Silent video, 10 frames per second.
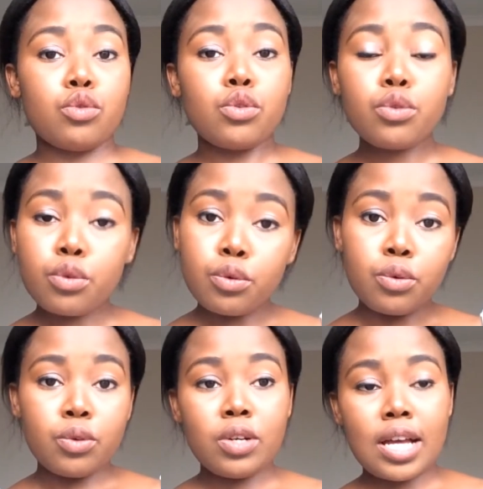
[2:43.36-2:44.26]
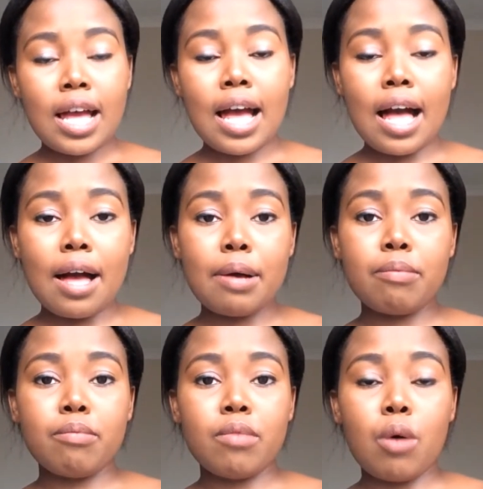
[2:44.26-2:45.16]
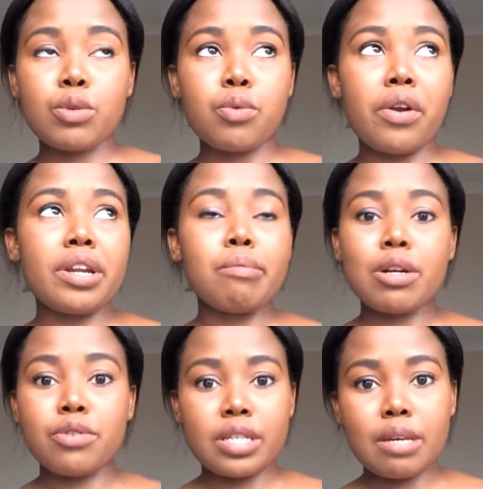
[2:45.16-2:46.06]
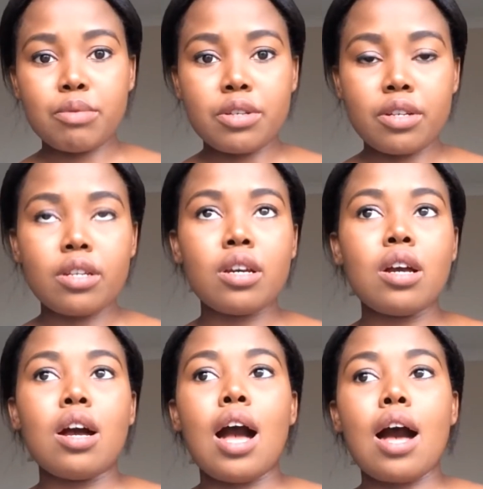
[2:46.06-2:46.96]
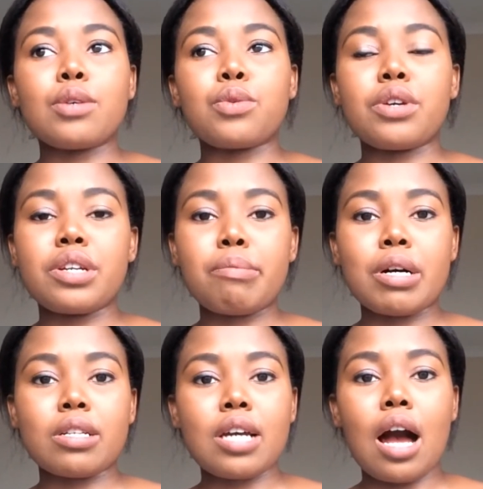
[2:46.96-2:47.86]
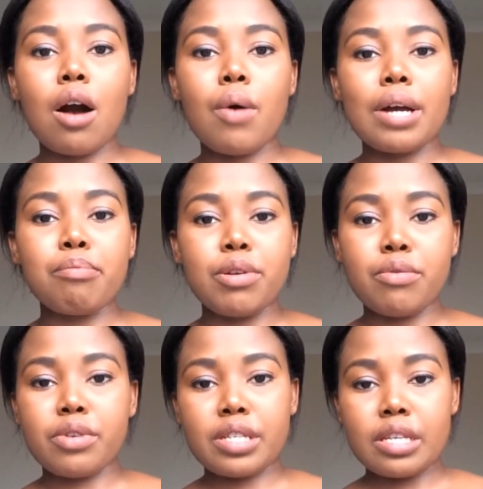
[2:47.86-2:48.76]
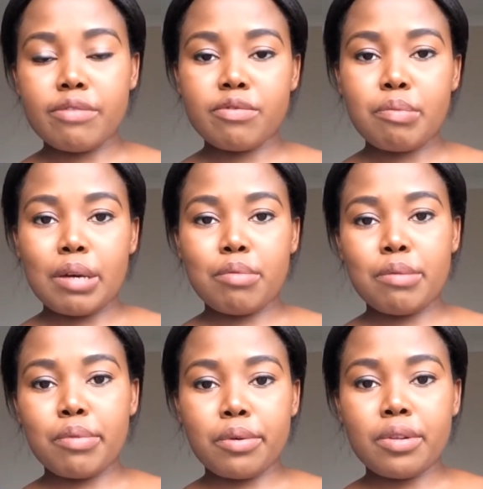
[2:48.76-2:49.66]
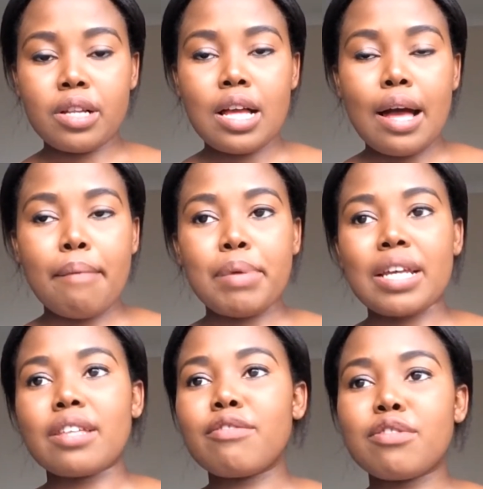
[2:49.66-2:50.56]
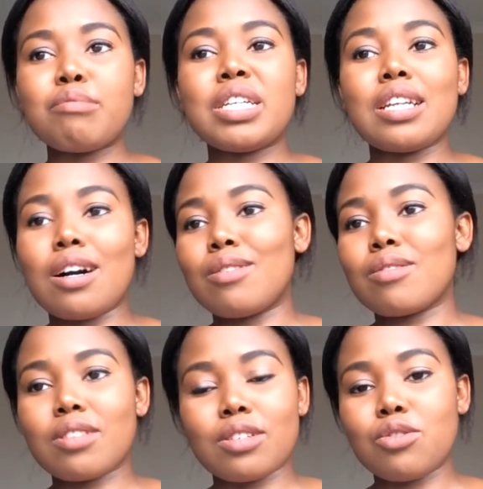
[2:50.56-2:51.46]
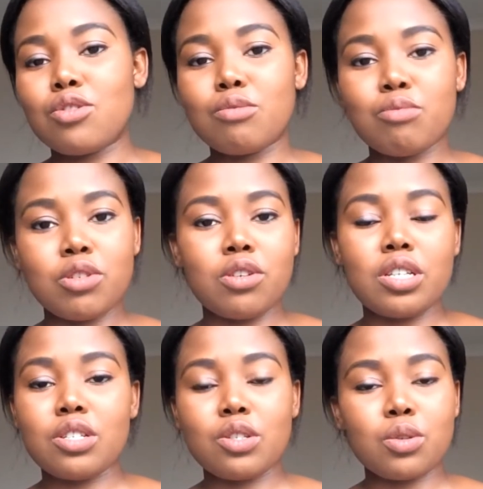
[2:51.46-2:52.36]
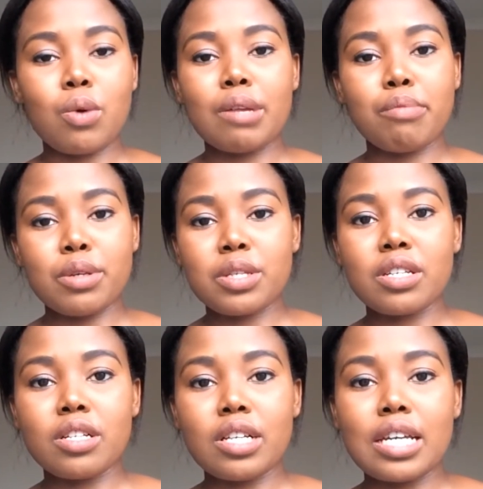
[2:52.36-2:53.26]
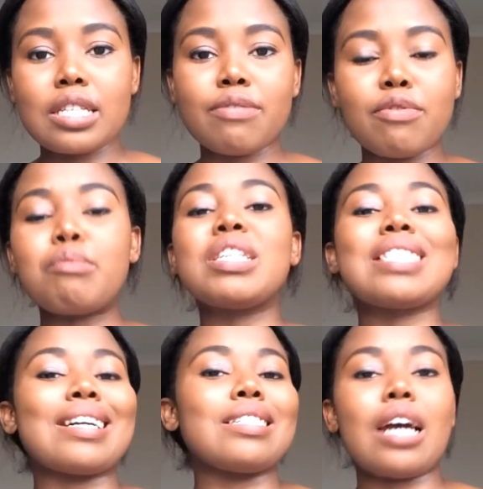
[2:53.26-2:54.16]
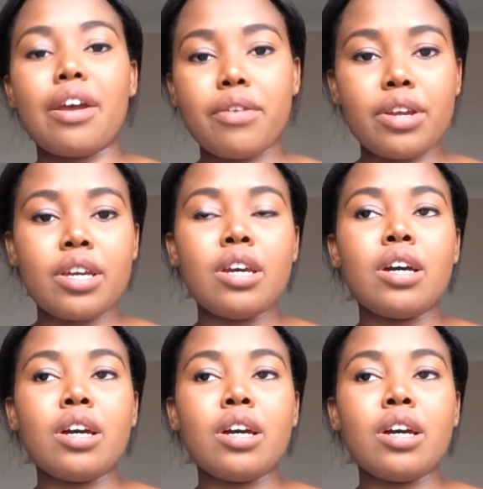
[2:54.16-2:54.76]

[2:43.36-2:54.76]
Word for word: Two, um, I was worried about reception. I was worried about how I'd be received by people. But I think for me now, this YouTube journey is just quite personal. It's for me, it's like a diary.